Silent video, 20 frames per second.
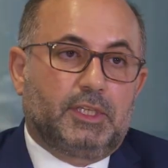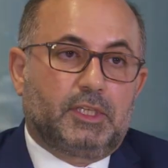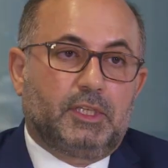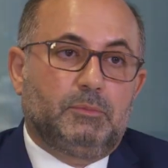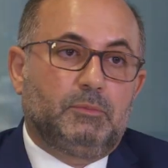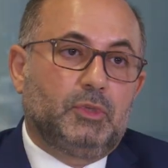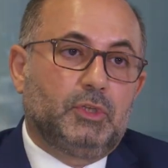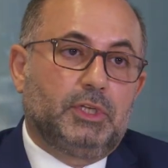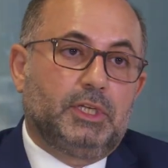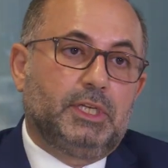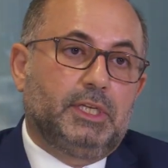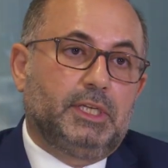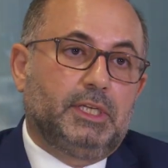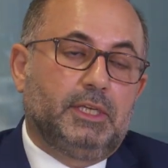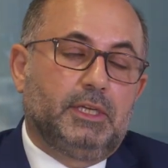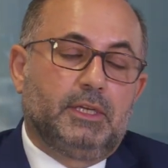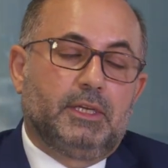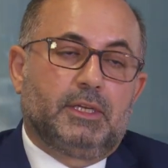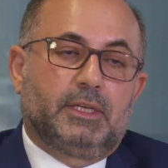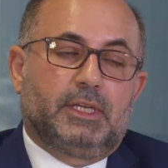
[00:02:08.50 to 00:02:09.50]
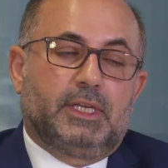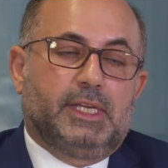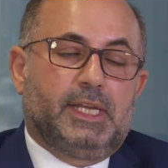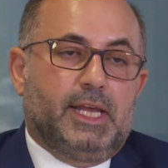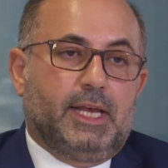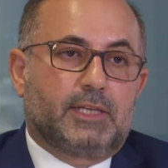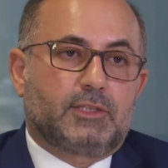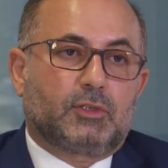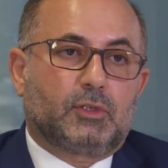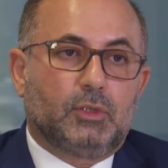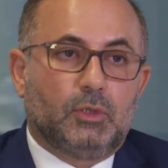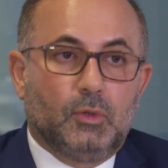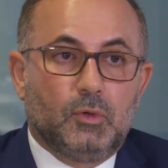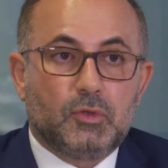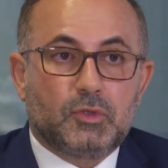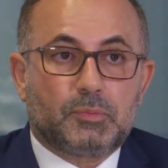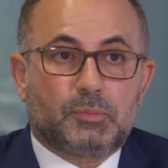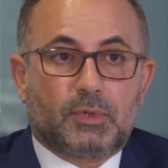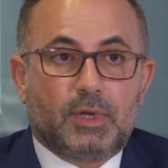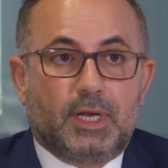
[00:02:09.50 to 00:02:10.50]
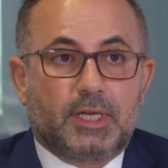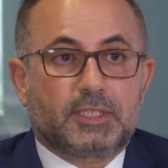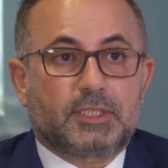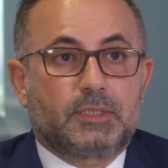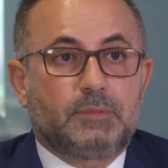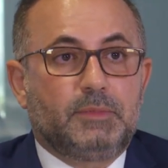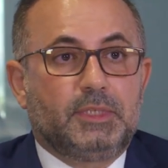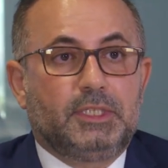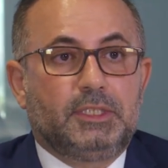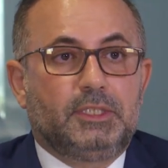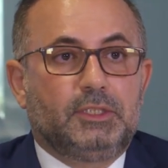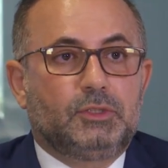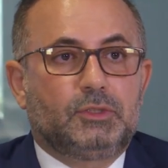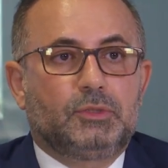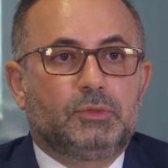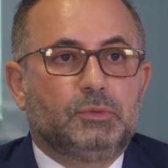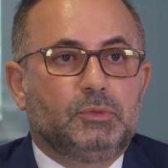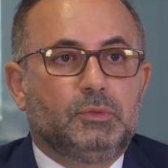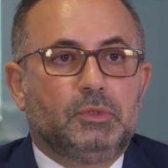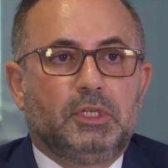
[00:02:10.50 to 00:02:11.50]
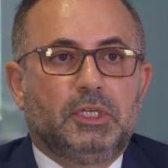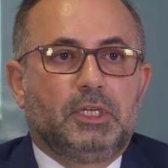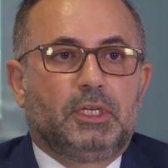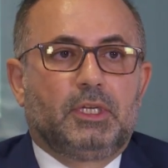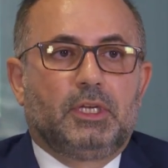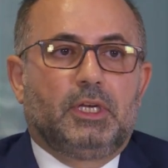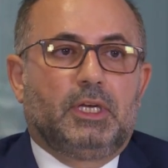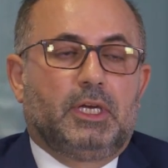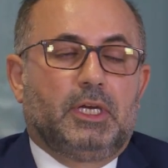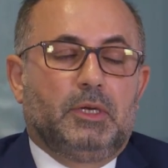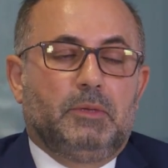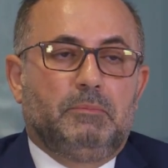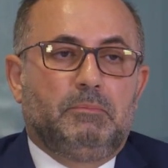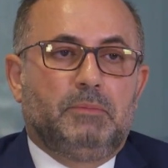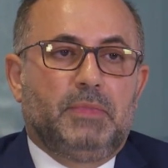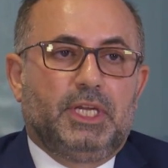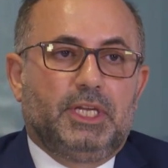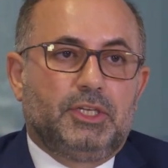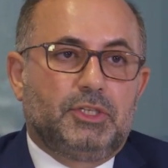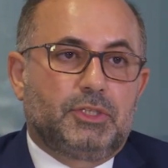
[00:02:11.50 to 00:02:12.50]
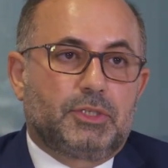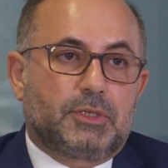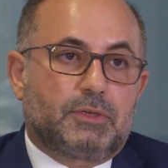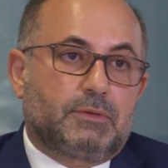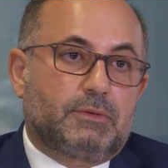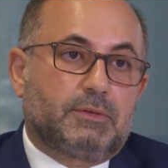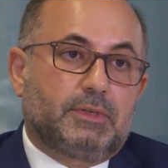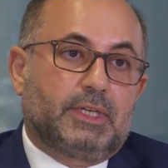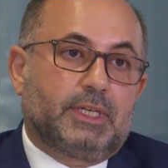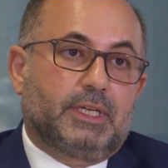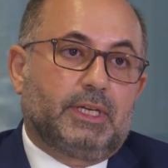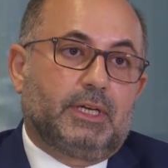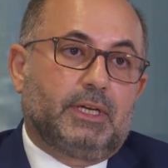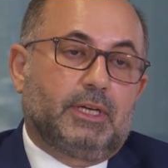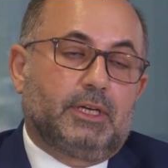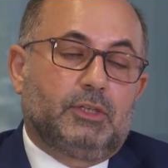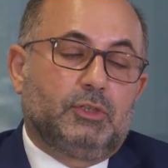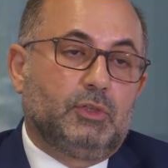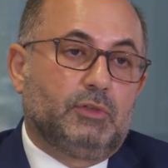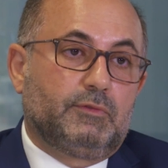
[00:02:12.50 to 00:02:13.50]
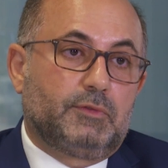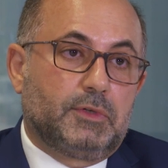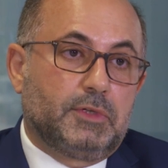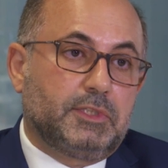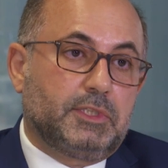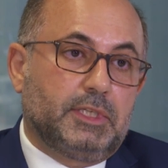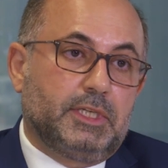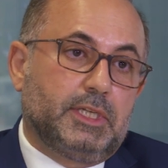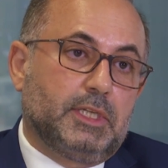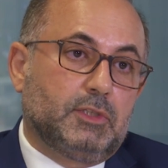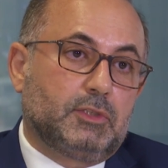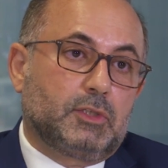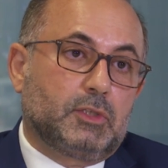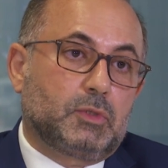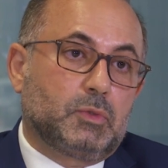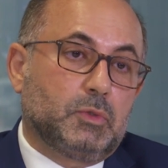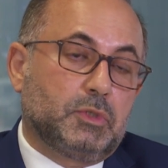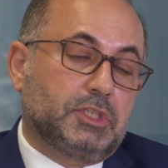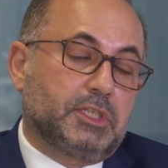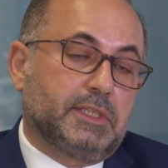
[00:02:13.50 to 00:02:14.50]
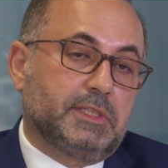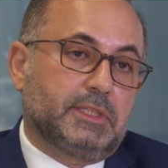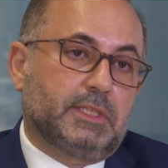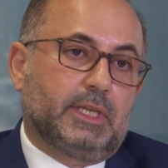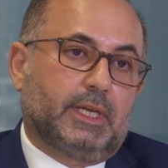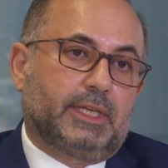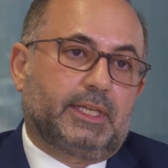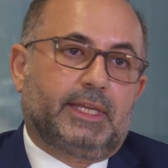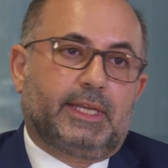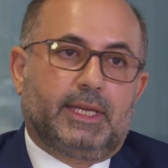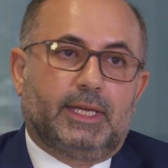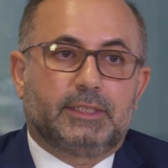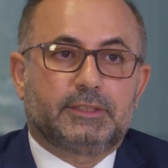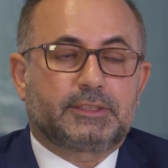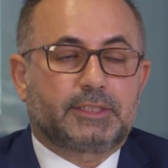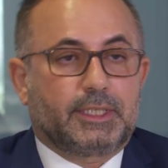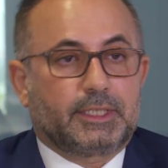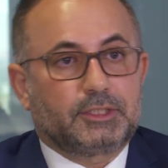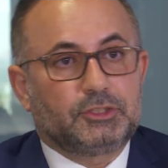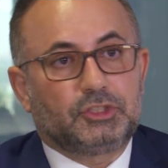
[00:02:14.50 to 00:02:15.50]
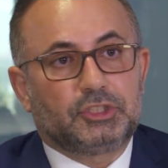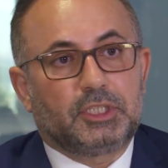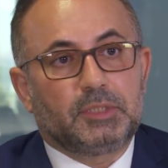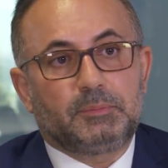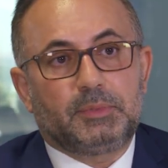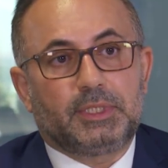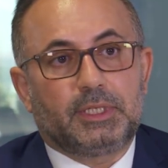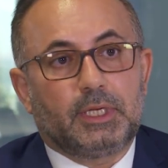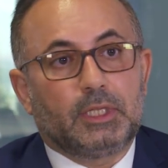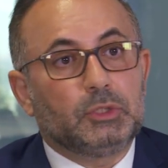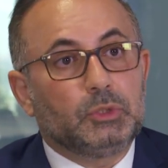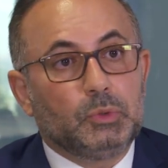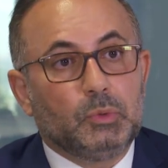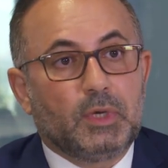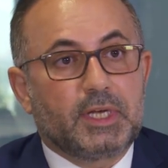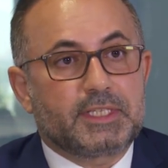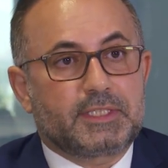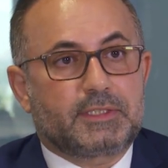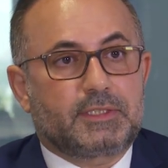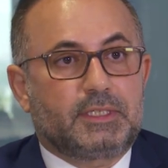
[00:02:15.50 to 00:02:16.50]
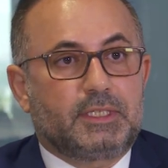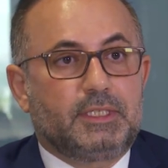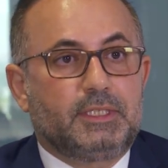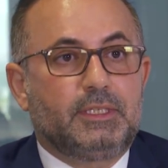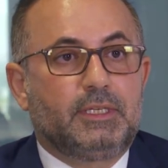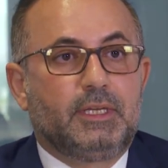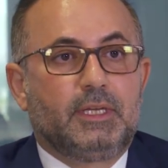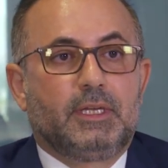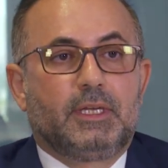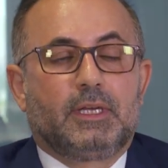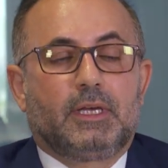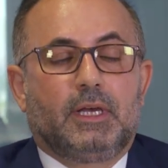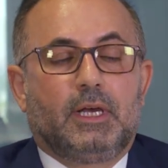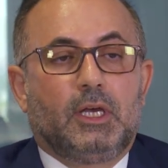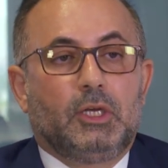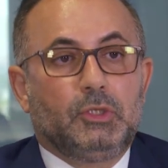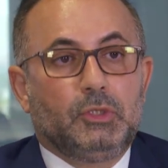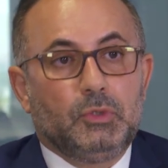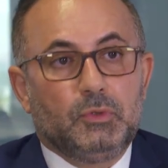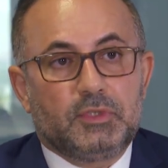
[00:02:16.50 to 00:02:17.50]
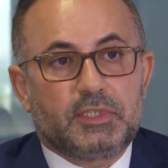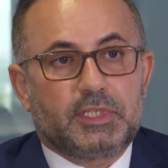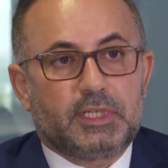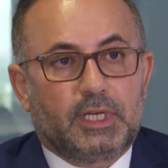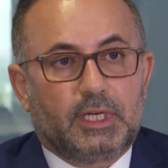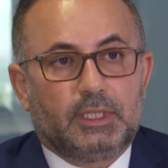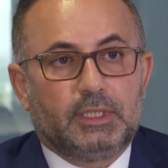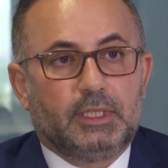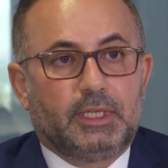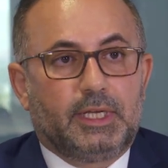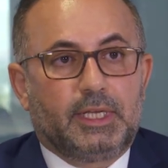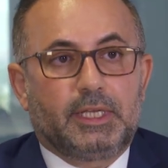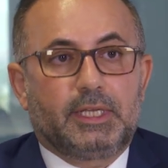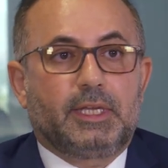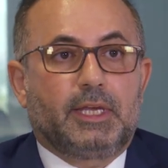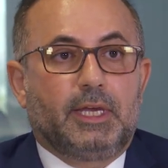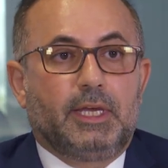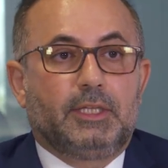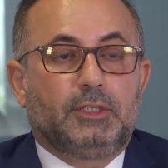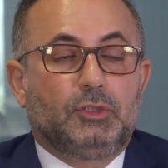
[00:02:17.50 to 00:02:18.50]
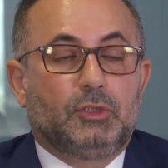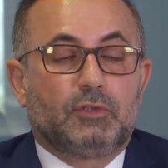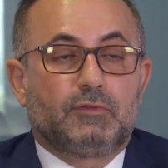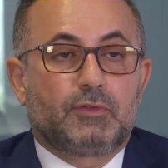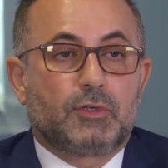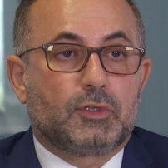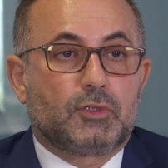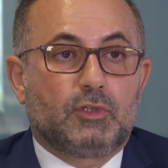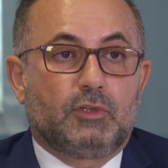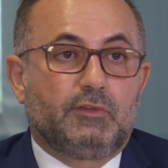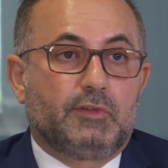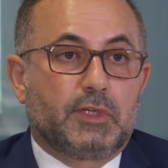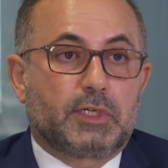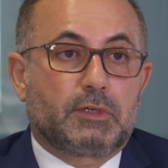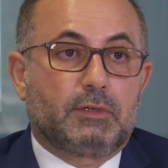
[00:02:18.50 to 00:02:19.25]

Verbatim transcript: the community. It has close proximity to uh, major uh, university institutions like Caltech, JPL, USC, uh, UCLA, and University of